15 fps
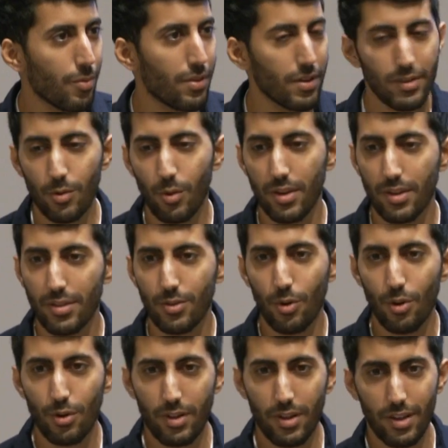31 years
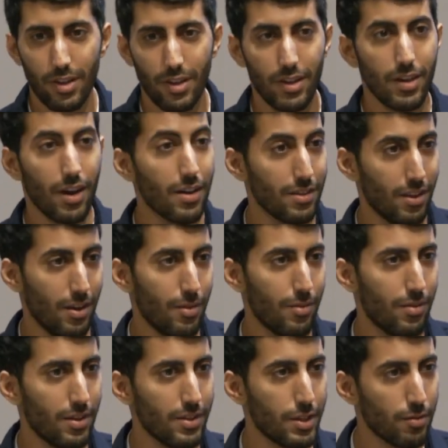old, currently
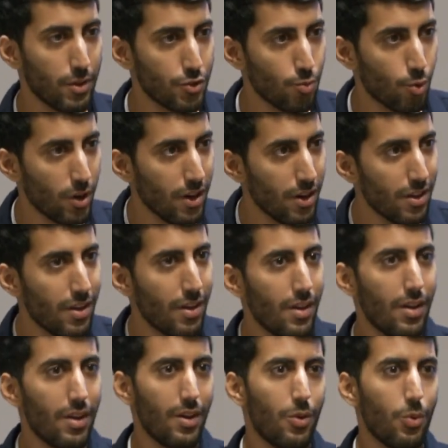living in Givat Shmuel
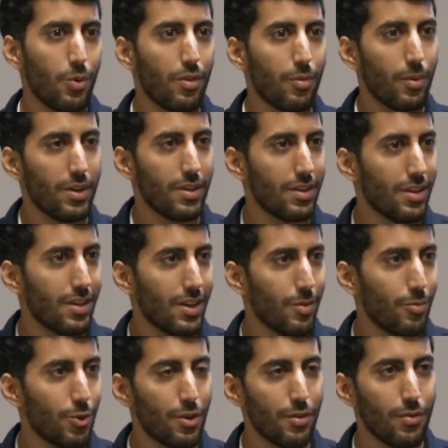with my
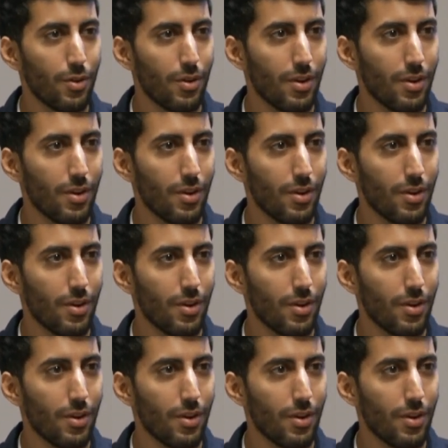beautiful